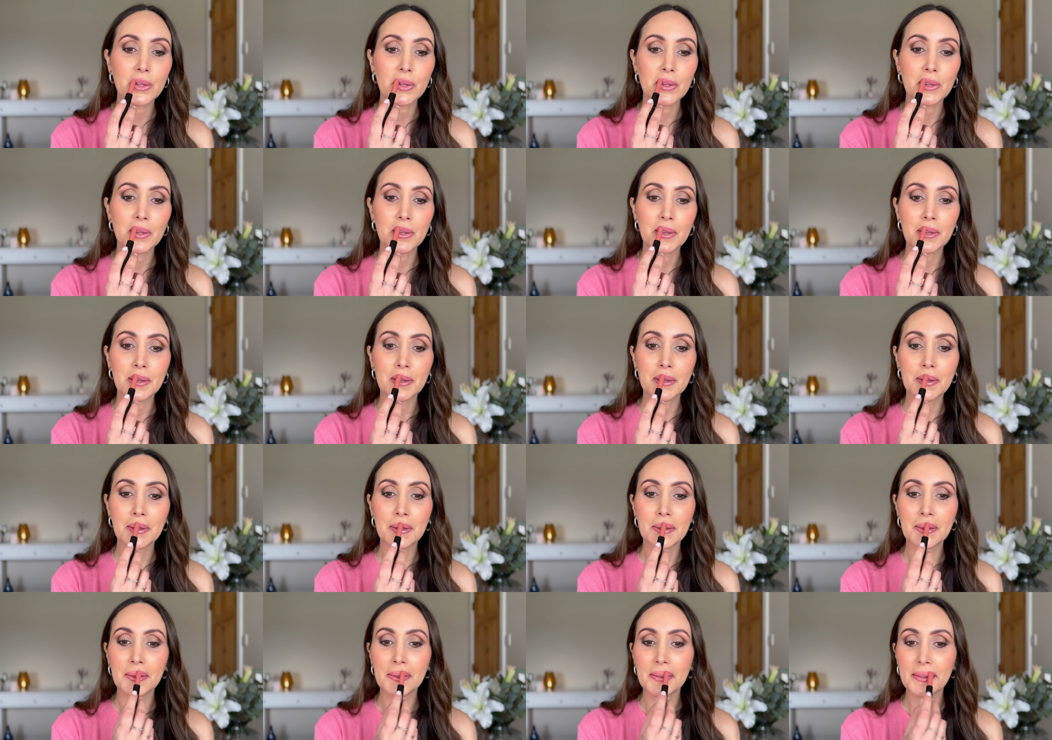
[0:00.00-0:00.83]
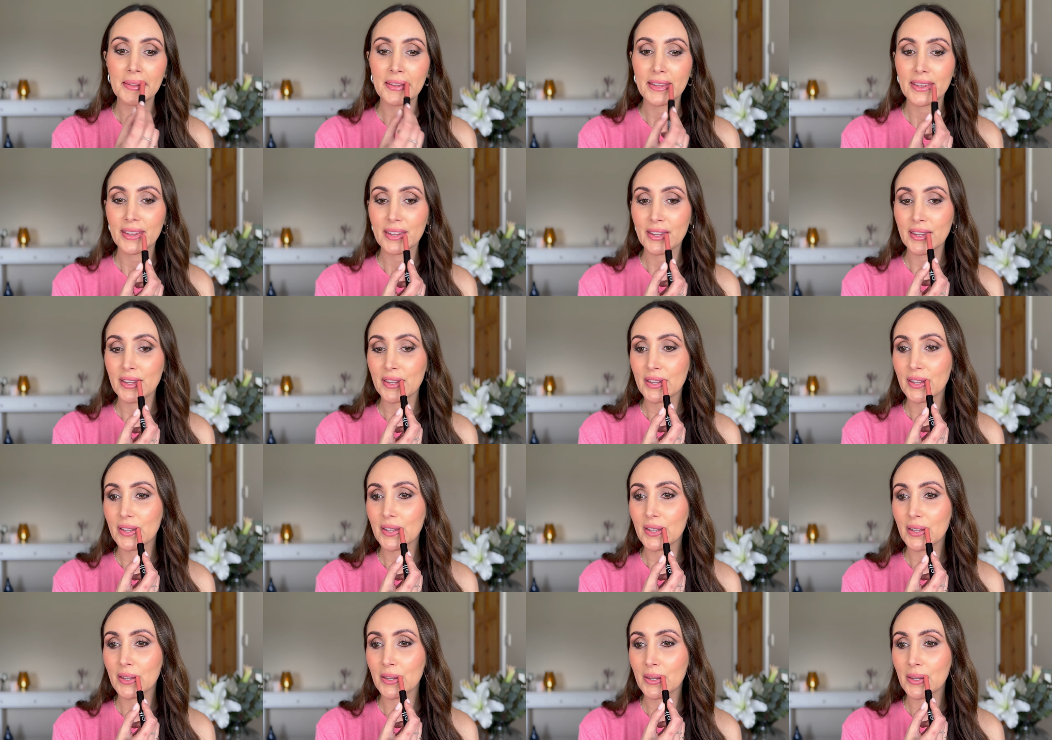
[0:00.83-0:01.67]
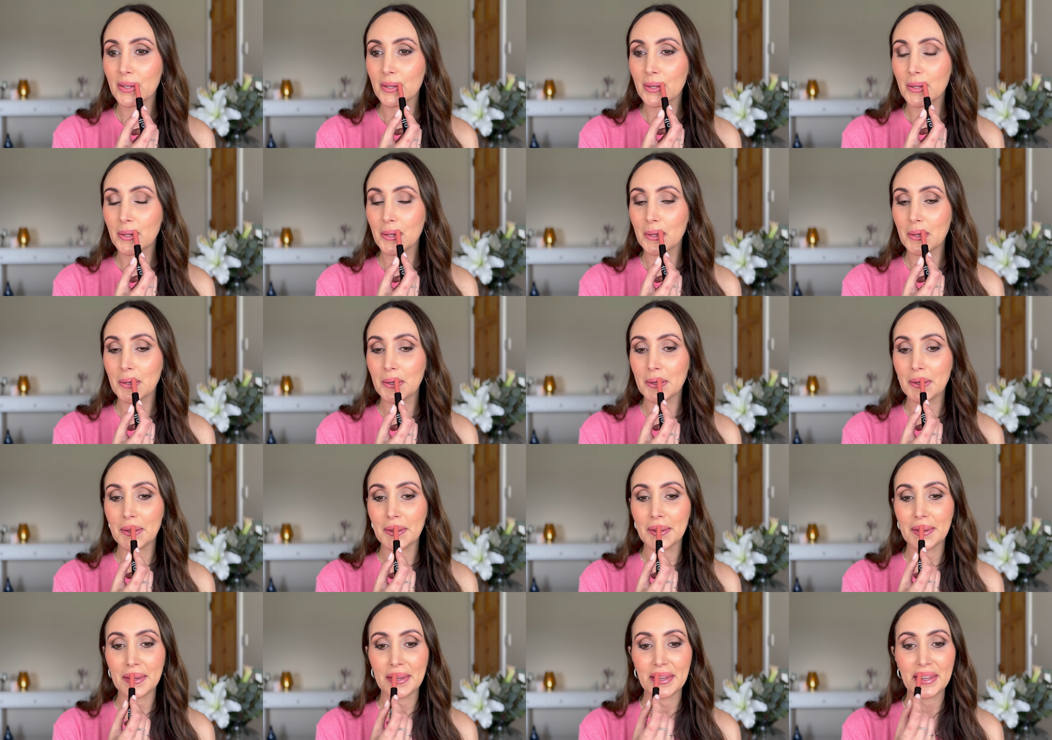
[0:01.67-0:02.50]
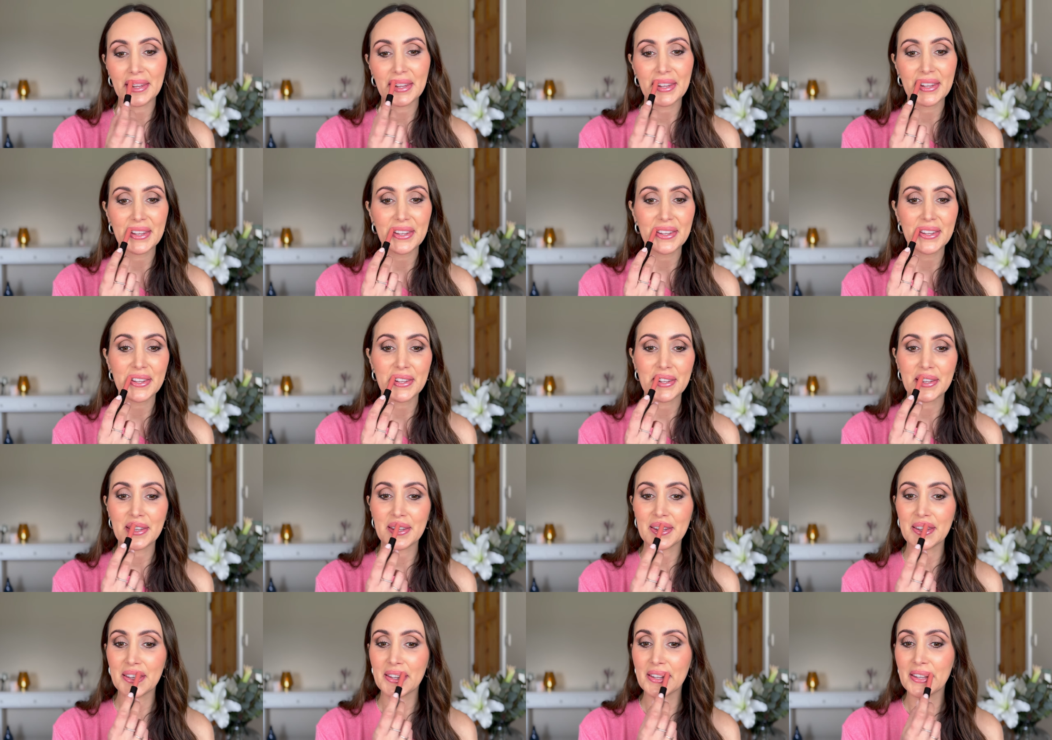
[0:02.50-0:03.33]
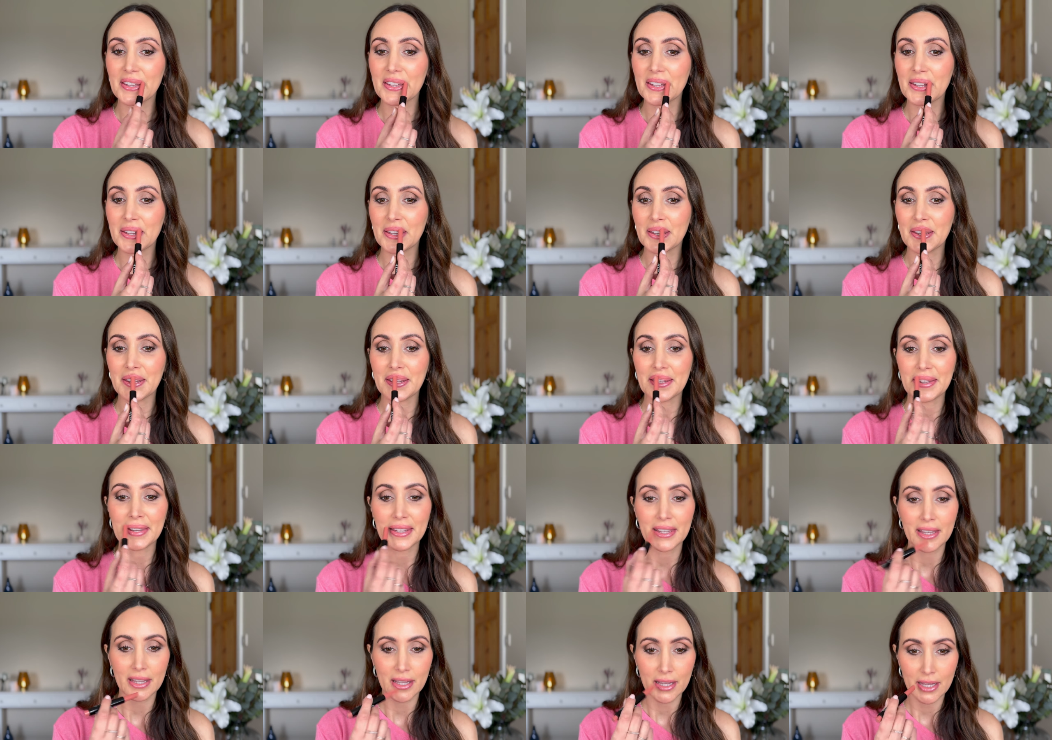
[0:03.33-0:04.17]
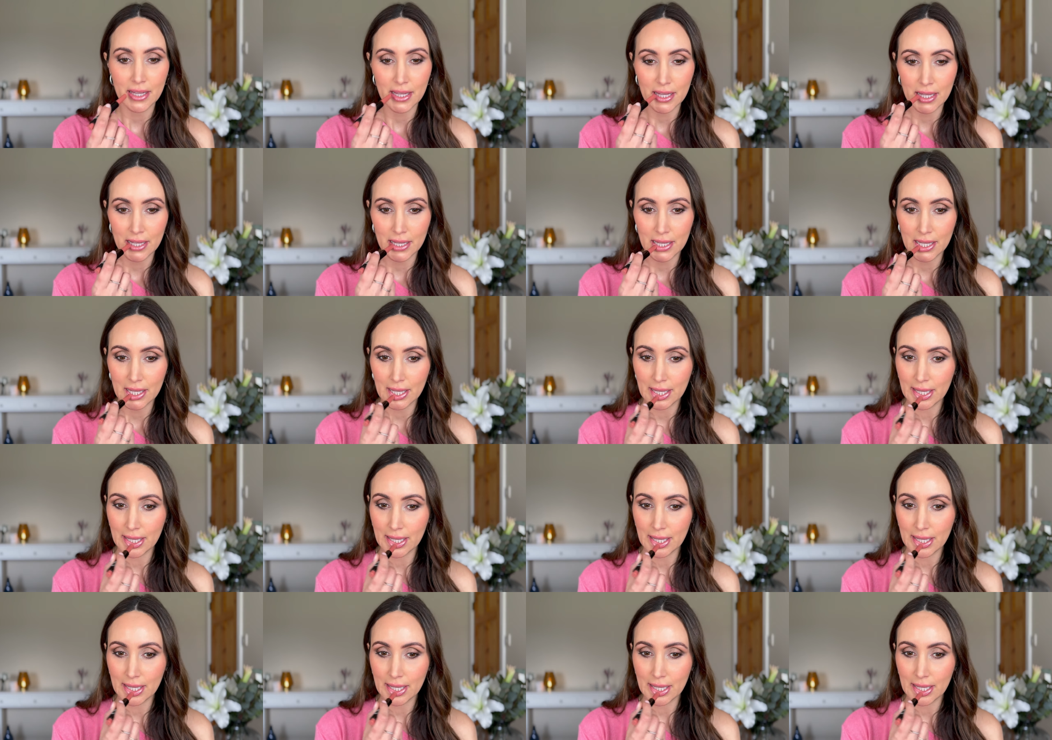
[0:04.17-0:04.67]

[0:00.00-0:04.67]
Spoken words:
[no speech]